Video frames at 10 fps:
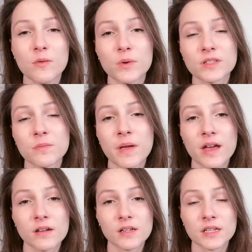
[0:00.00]
Wisdom
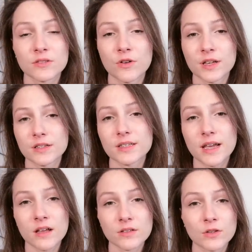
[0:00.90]
Panel is running a
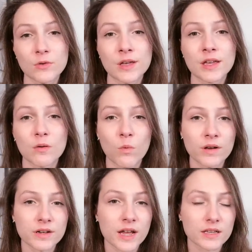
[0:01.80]
sale, so you can get
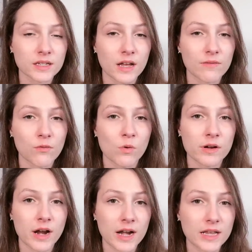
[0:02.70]
one test kit for
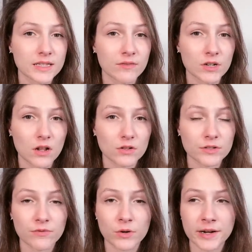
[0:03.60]

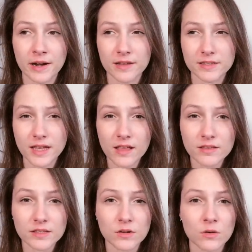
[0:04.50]
$97.49,
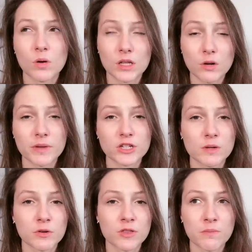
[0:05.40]
so a little bit
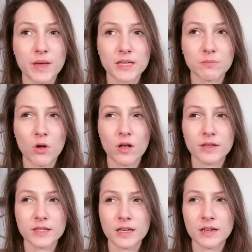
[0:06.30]
cheaper than
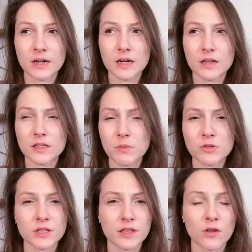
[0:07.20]
Basepaws, and
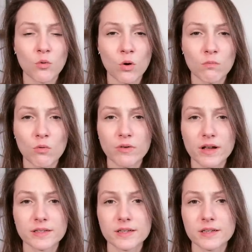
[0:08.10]
supposedly their normal
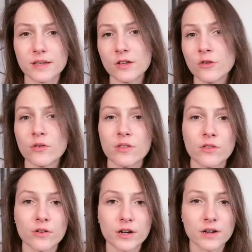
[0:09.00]
price is
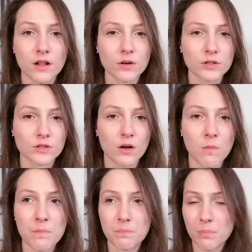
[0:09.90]
$130,
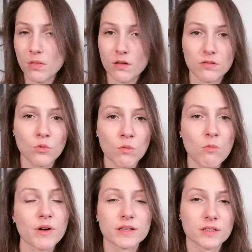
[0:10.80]
so Normal
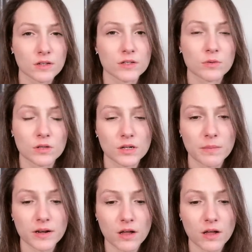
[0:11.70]
price is also a little bit